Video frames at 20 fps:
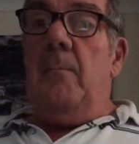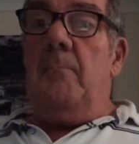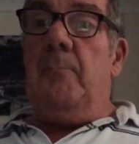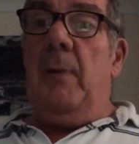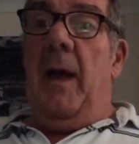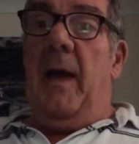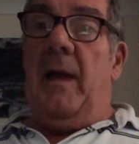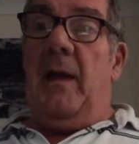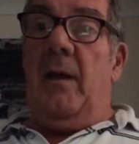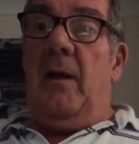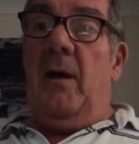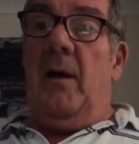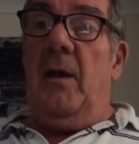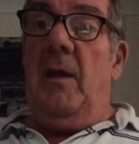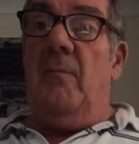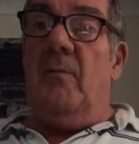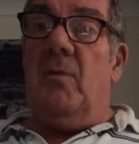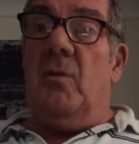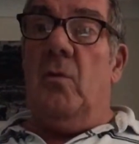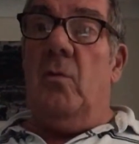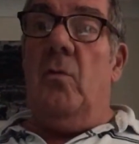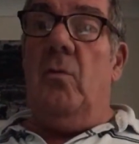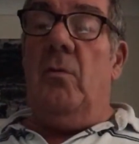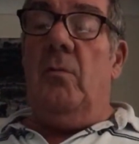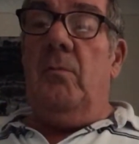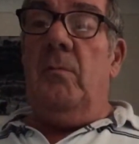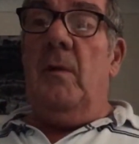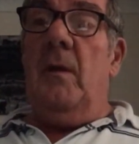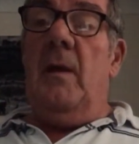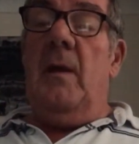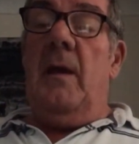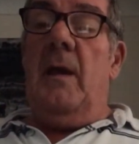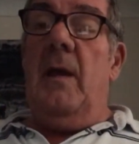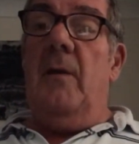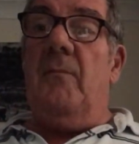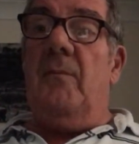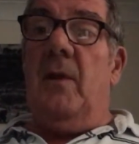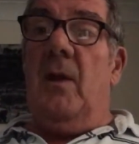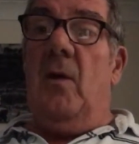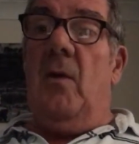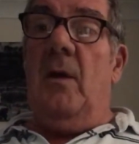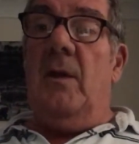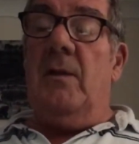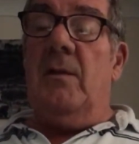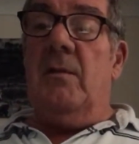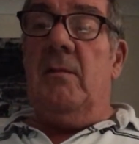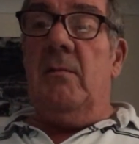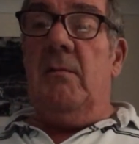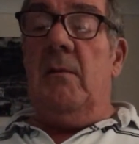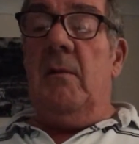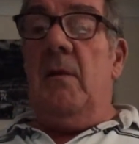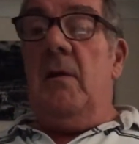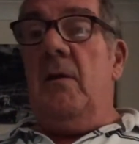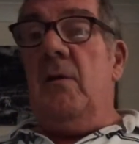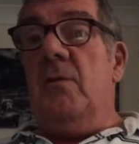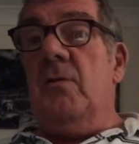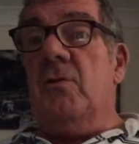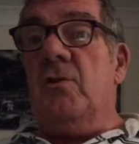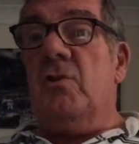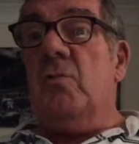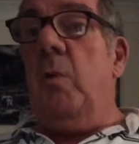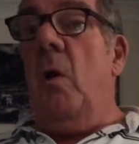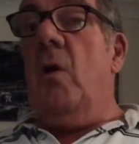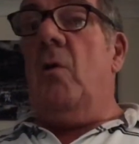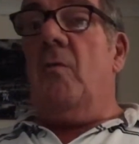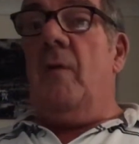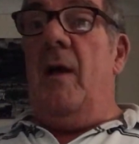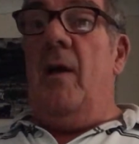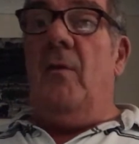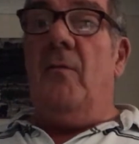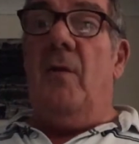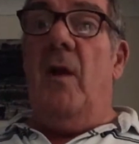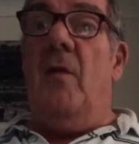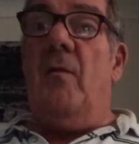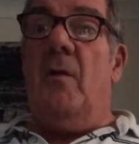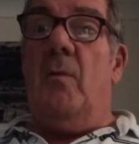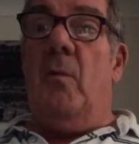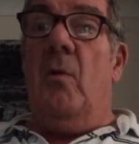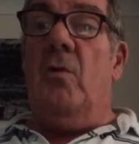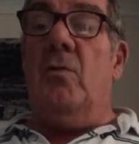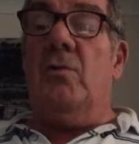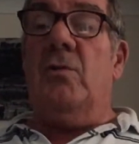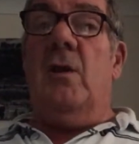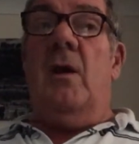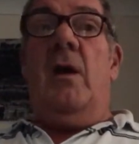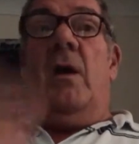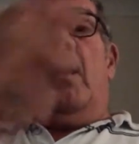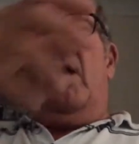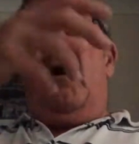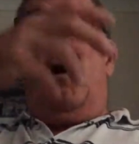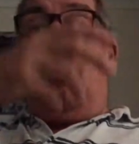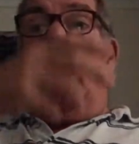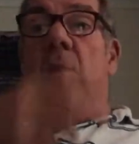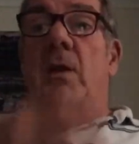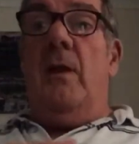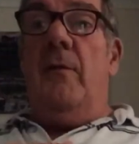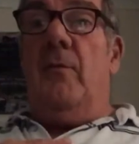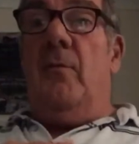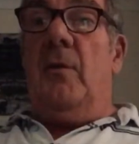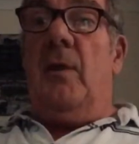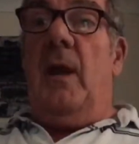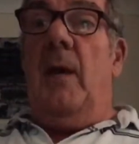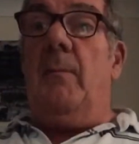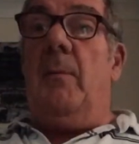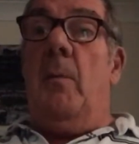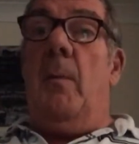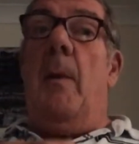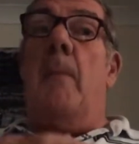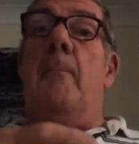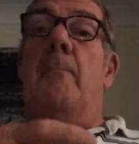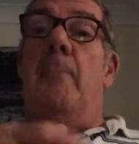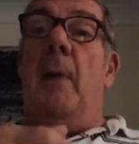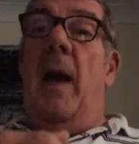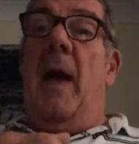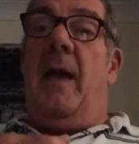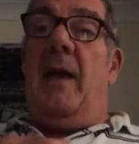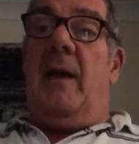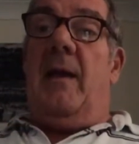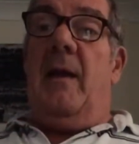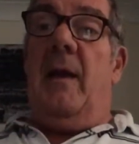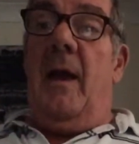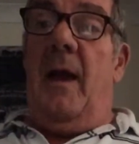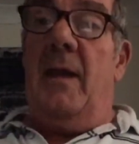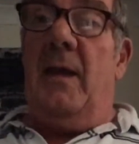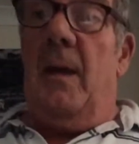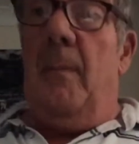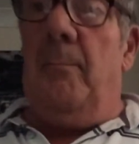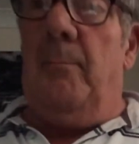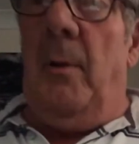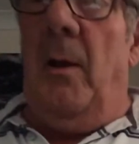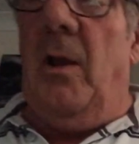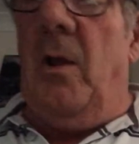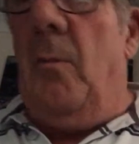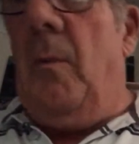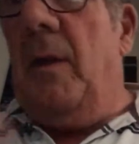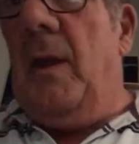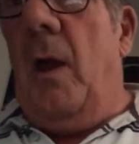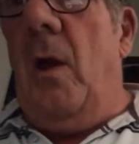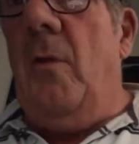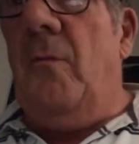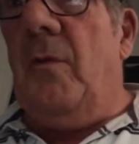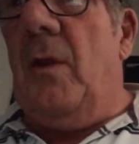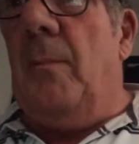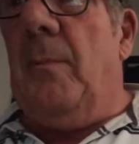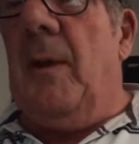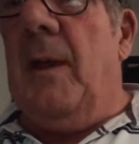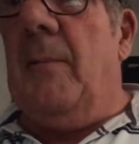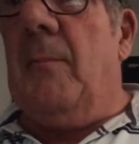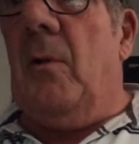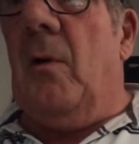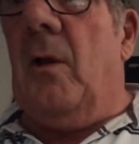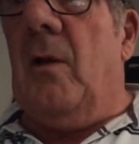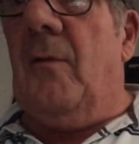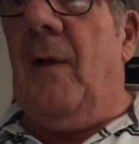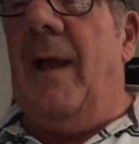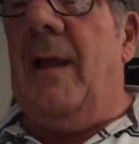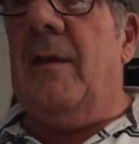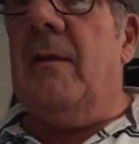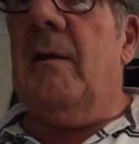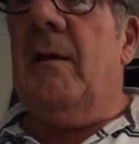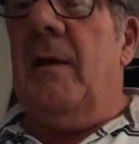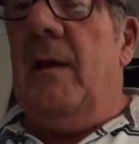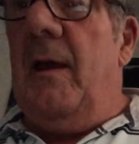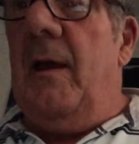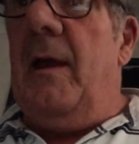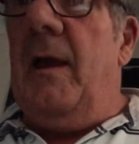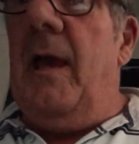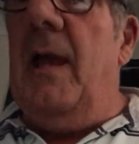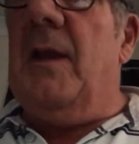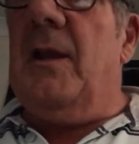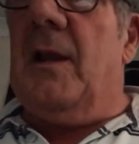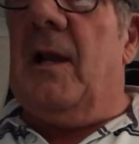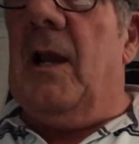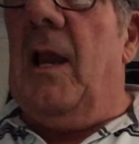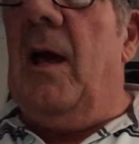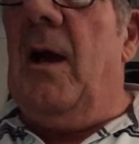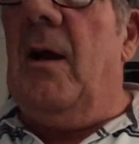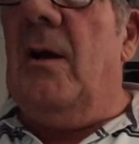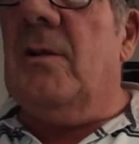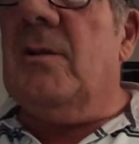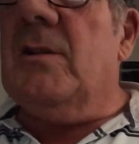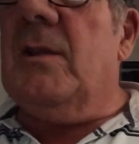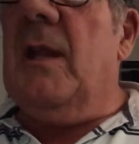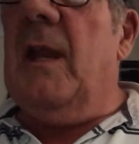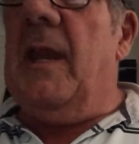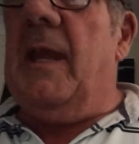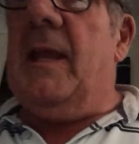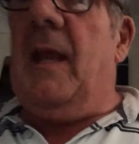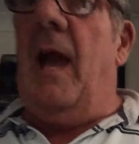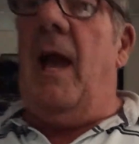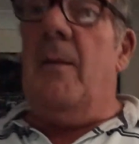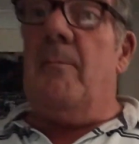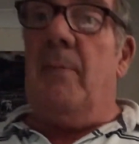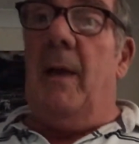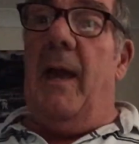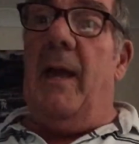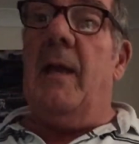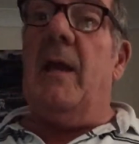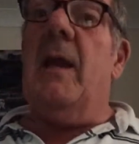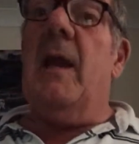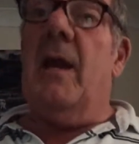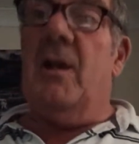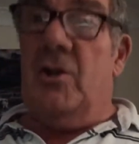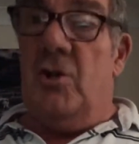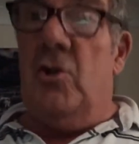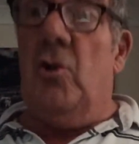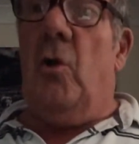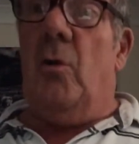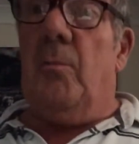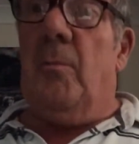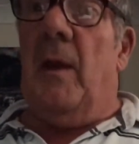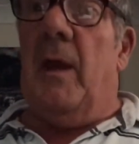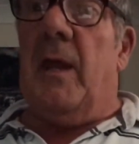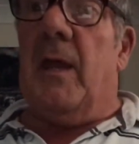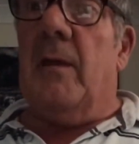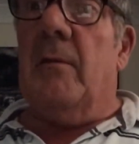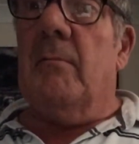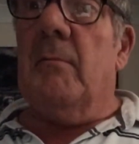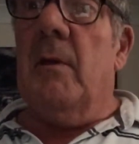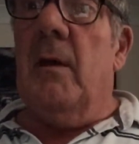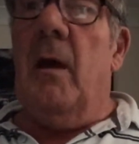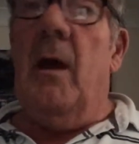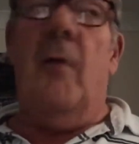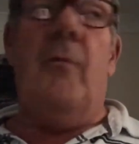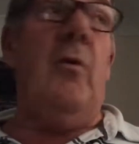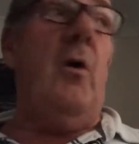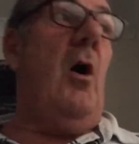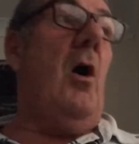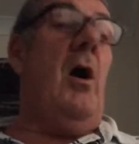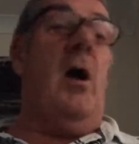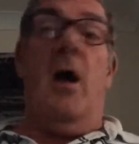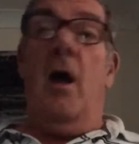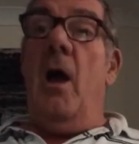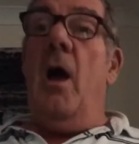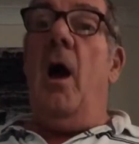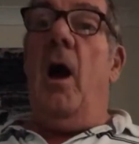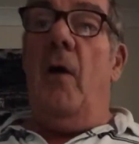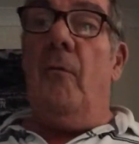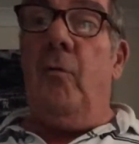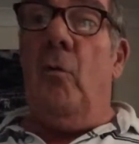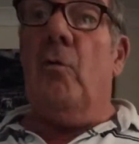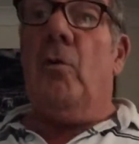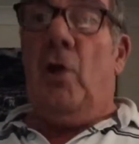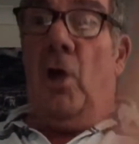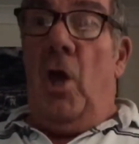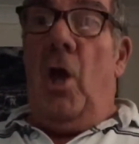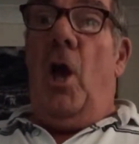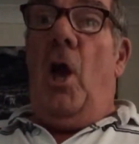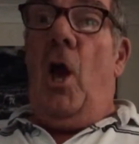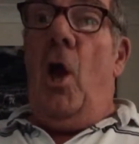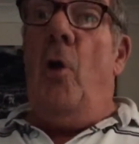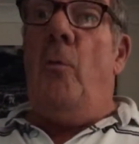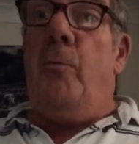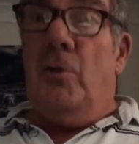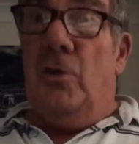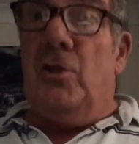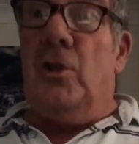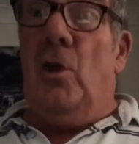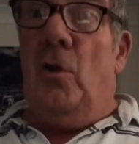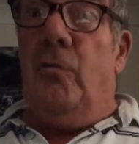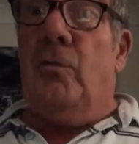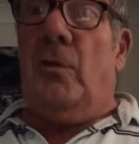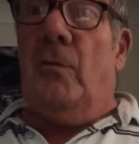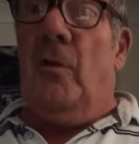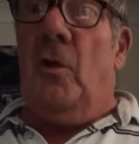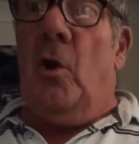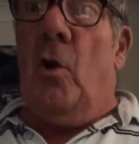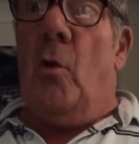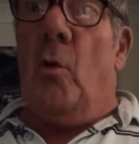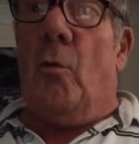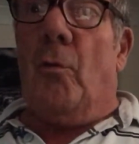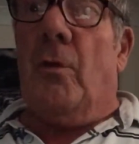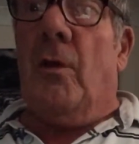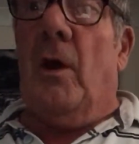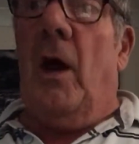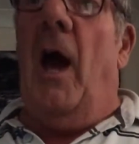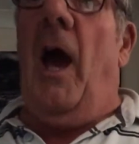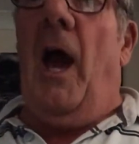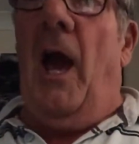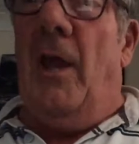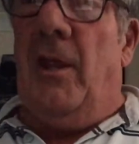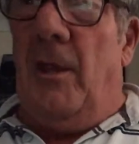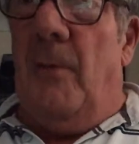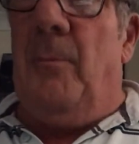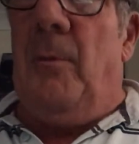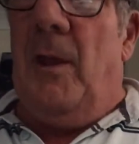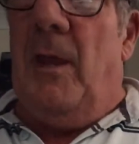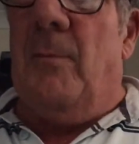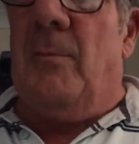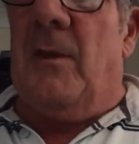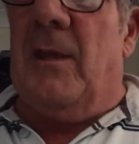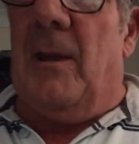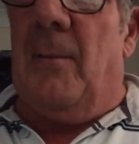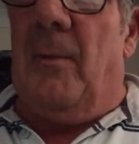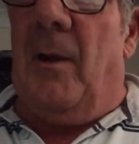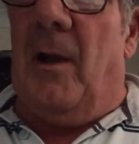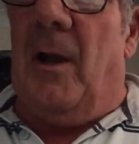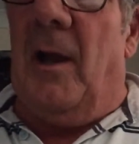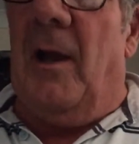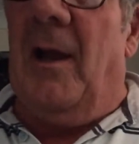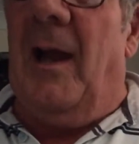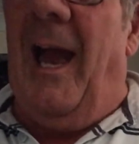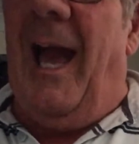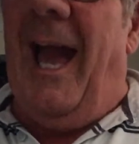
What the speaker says: bang, I hit the door, hit the light, swung round, there he was. I levelled it up and I went bang, and the bugger went over the beam like that, hit the glass, and it came back and shot me. I thought, help yourself to the corn. You beat me, you bugger.